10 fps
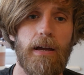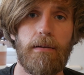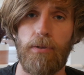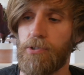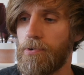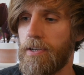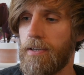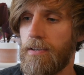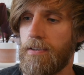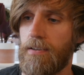maple
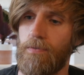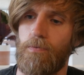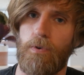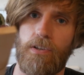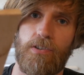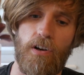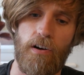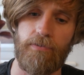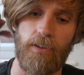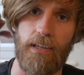tree, which
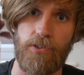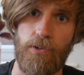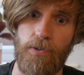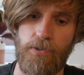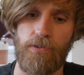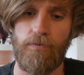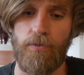often gets used